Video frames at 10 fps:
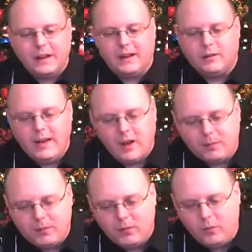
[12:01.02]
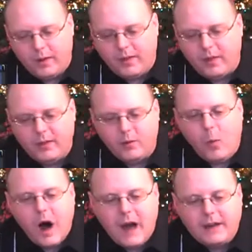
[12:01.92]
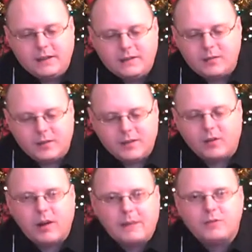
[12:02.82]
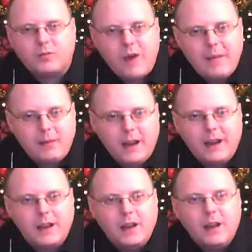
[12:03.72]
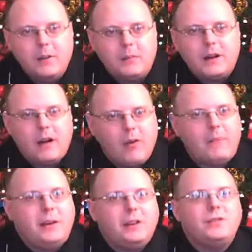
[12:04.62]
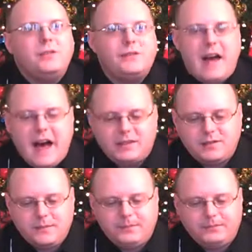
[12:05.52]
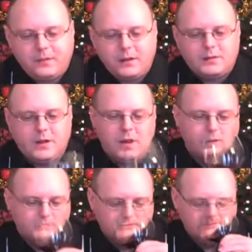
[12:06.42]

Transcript: it'll help with the wines or with the grapes ripening, but not ripening too fast. So